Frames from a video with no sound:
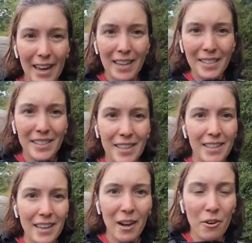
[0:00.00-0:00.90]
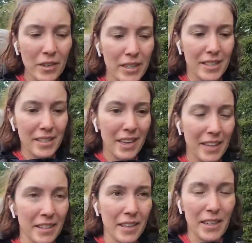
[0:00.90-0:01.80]
And now it's
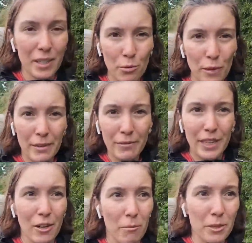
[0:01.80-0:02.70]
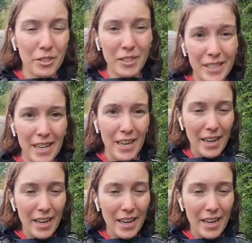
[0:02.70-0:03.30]
another 12 kilometers